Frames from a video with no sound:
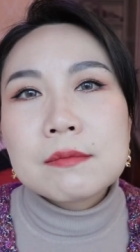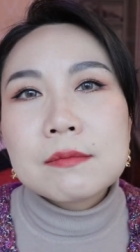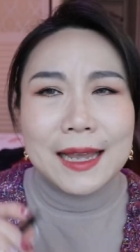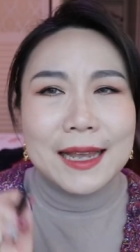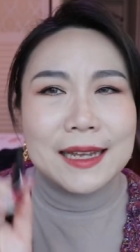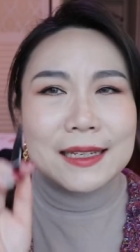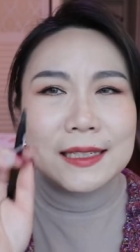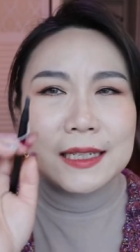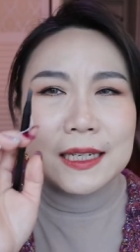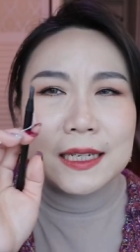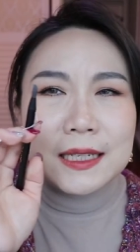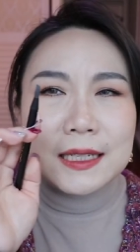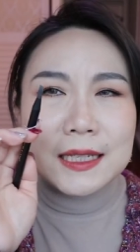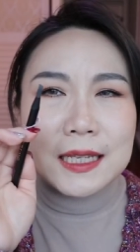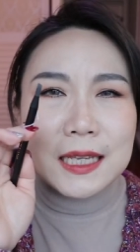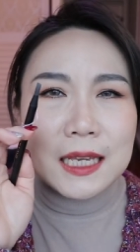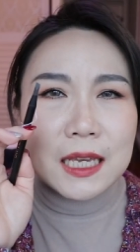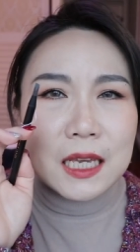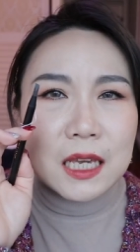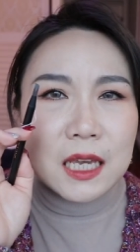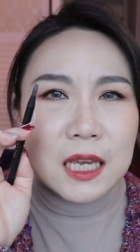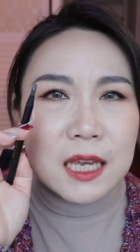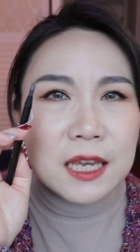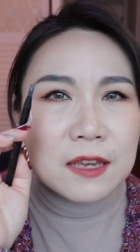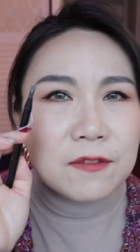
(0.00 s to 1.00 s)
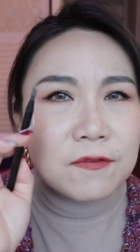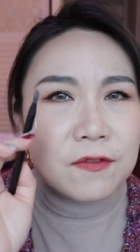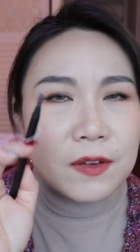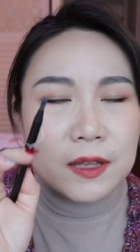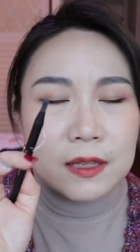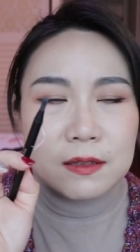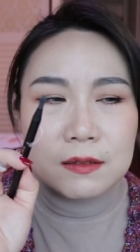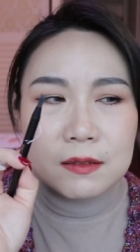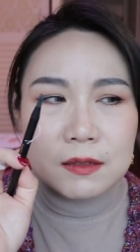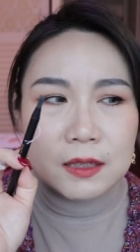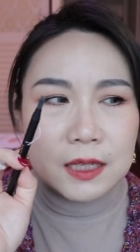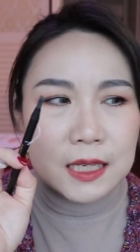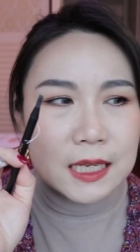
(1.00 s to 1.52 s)
It is
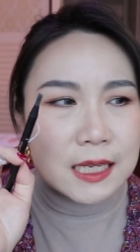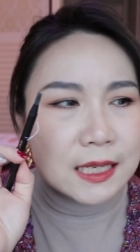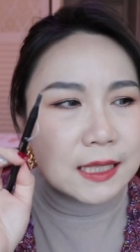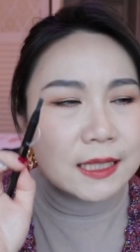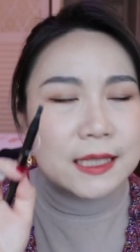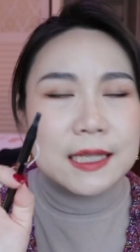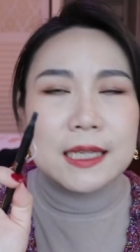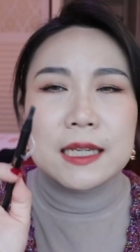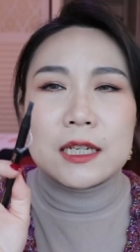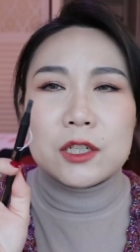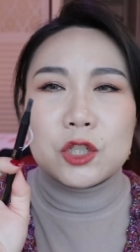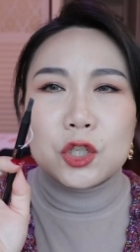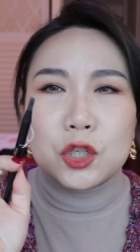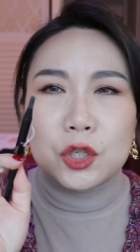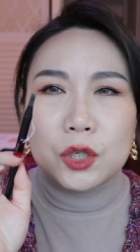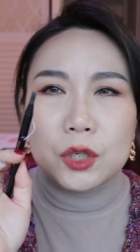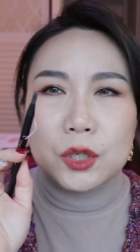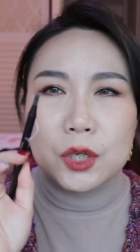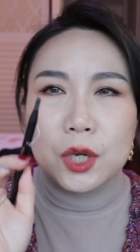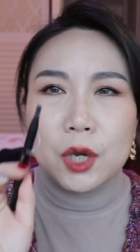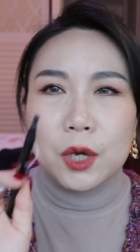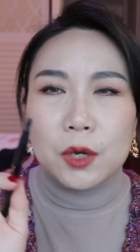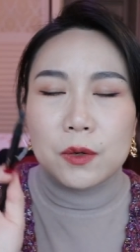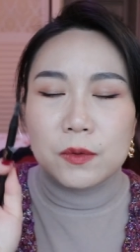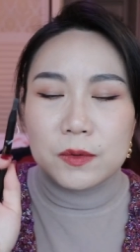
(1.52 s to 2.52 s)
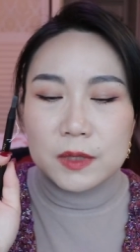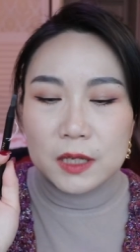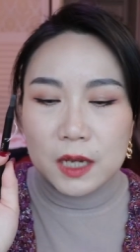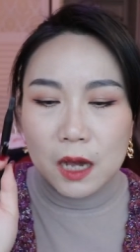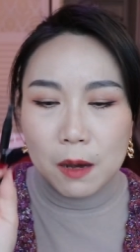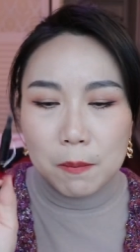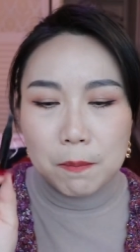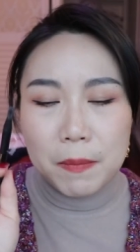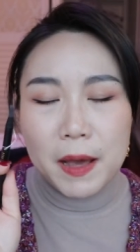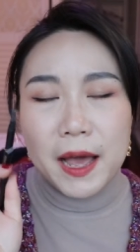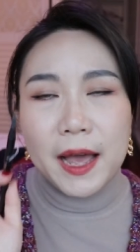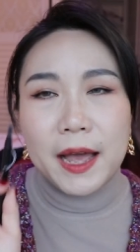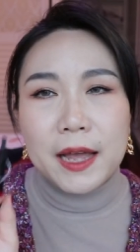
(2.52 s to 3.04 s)
even easier to use
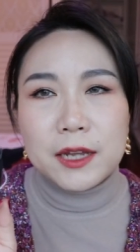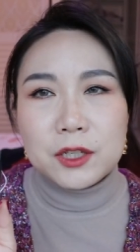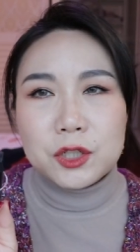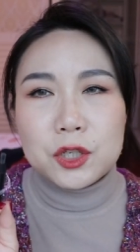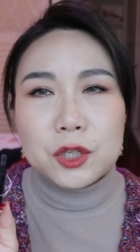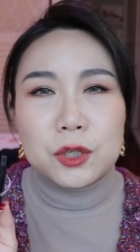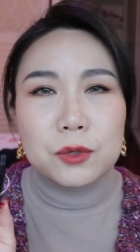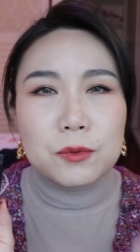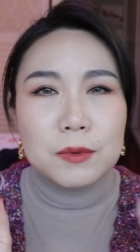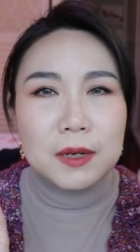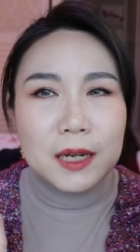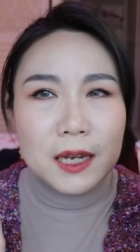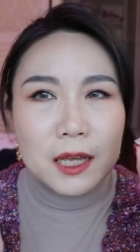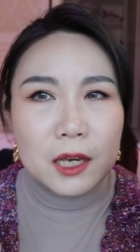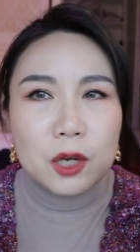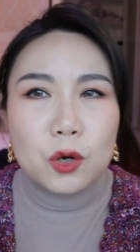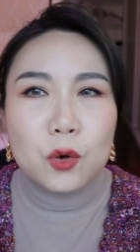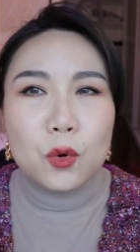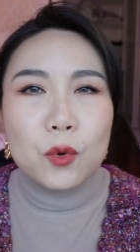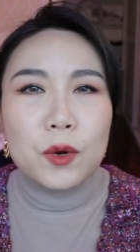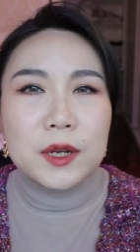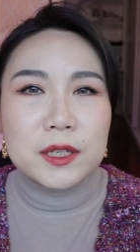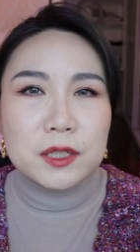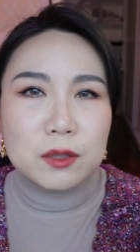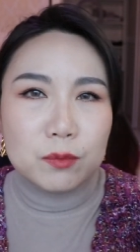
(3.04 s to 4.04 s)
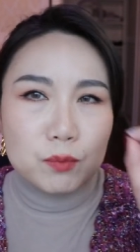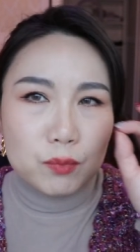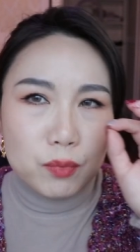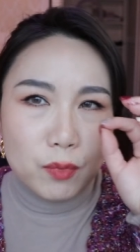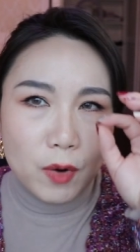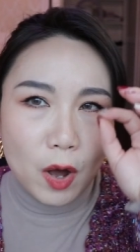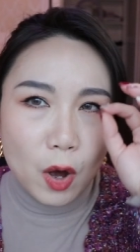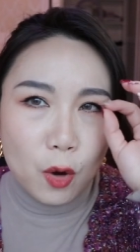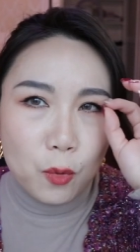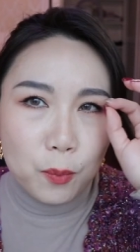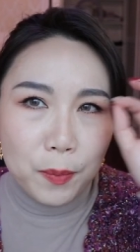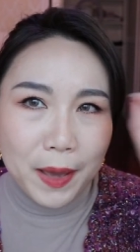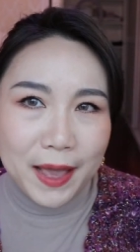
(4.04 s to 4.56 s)
compared to liquid
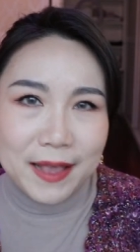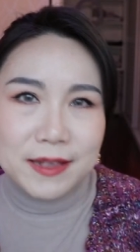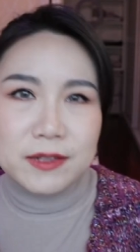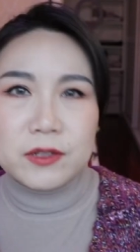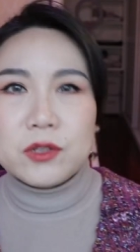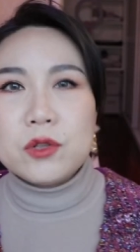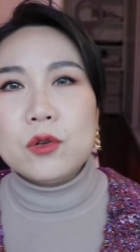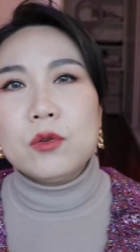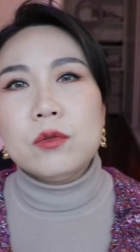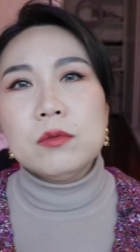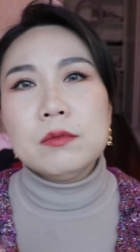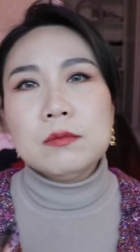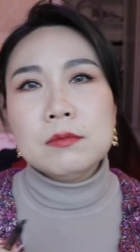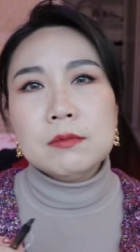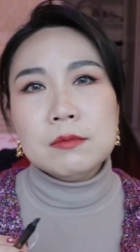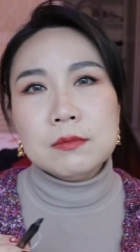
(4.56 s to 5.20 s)
brow pencil.